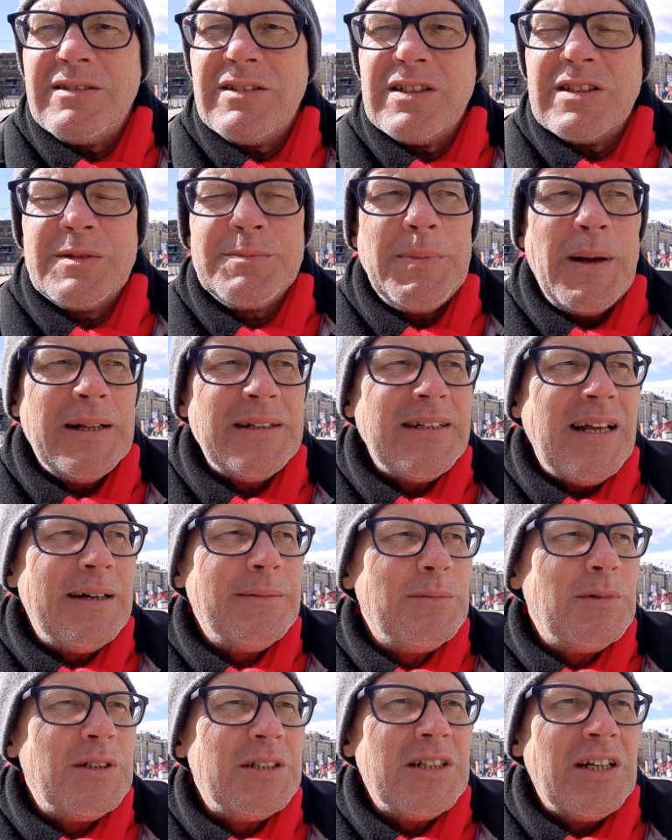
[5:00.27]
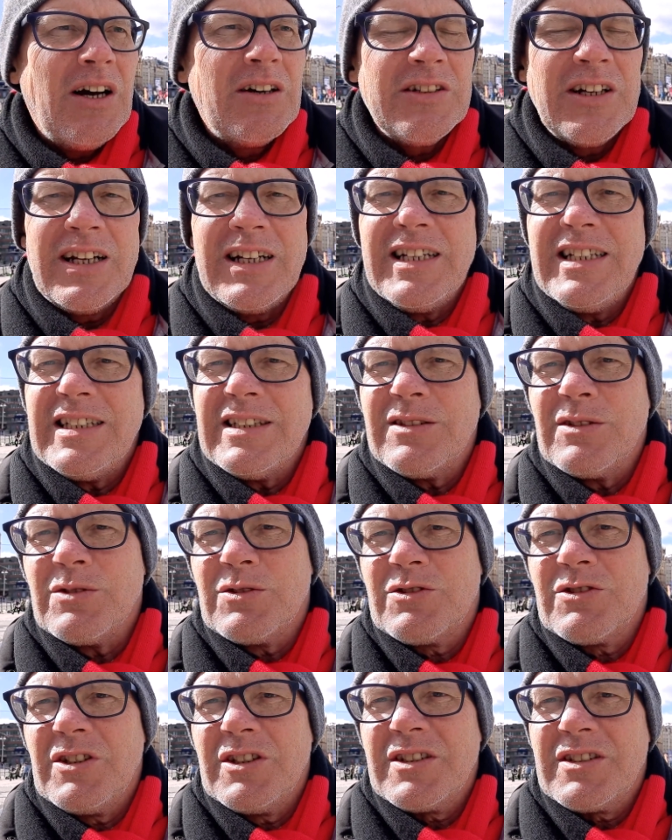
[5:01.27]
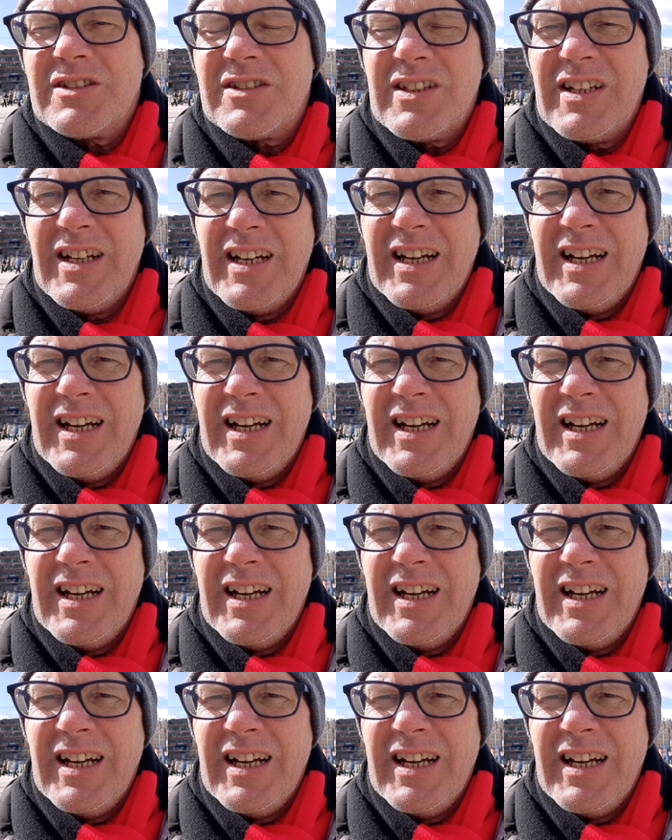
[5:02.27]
to spend their money on illegal drugs."